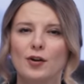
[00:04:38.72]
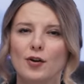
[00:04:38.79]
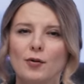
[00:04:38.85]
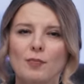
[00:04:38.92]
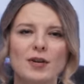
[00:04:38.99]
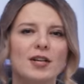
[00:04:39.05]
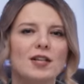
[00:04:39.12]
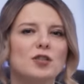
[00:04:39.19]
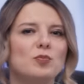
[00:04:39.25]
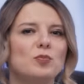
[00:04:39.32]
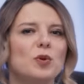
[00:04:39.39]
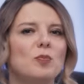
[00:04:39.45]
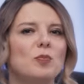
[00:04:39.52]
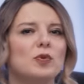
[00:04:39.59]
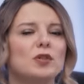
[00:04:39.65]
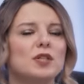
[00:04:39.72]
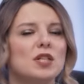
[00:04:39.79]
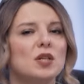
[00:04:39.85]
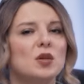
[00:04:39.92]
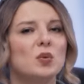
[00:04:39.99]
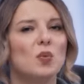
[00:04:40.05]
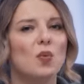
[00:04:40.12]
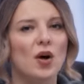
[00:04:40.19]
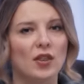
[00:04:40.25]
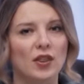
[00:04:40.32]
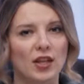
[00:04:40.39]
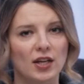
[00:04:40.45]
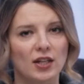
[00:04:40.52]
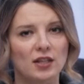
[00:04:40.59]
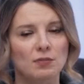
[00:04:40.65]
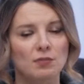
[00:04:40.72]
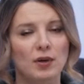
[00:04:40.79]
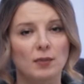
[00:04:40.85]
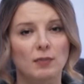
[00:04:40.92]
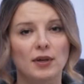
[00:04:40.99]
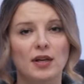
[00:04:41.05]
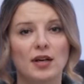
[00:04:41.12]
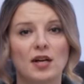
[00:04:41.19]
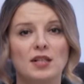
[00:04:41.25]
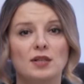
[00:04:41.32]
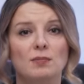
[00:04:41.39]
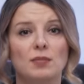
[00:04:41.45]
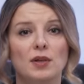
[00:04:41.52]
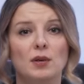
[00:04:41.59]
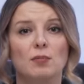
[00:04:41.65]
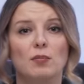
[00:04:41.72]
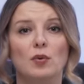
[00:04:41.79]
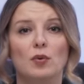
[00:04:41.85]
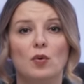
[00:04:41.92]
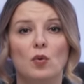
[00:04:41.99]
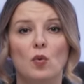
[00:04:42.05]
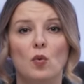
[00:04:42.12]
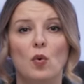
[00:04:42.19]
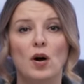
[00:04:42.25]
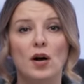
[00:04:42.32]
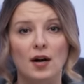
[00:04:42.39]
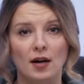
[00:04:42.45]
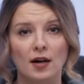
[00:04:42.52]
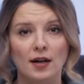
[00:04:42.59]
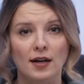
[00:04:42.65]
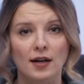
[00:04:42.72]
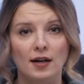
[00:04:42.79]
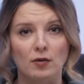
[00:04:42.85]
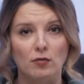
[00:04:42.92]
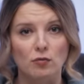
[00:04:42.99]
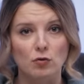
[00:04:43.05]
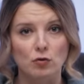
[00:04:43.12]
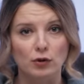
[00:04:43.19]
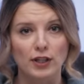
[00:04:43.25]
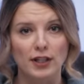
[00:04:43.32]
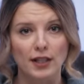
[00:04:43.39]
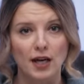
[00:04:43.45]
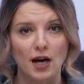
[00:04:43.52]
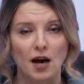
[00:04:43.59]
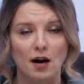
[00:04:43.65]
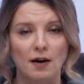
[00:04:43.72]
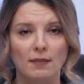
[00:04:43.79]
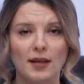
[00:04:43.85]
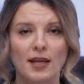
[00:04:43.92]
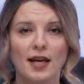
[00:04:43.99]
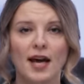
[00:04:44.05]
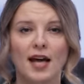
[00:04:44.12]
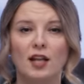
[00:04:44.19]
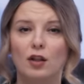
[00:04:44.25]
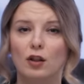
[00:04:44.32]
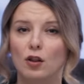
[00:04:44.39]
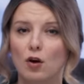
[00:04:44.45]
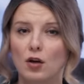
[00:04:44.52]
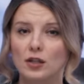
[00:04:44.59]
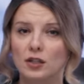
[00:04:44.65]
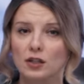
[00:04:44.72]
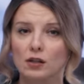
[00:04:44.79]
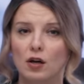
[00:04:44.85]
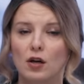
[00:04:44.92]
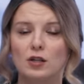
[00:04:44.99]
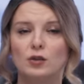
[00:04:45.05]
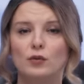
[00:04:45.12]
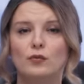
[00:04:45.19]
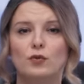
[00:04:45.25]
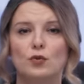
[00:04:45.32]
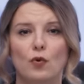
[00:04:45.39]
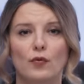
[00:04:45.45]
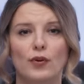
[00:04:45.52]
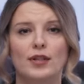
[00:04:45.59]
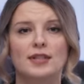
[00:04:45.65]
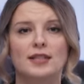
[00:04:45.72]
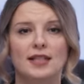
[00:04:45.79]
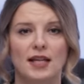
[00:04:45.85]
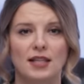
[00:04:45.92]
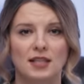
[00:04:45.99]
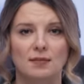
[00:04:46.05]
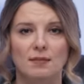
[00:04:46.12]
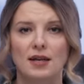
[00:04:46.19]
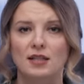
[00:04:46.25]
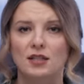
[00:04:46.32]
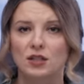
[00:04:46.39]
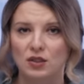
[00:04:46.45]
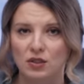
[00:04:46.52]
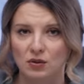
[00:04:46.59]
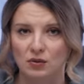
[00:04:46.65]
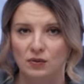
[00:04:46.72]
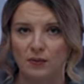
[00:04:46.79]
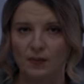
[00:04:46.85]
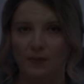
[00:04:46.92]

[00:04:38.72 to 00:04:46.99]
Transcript: Not because people didn't want that, but because people who were ruling the army had lots and lots of Soviet sentiments too.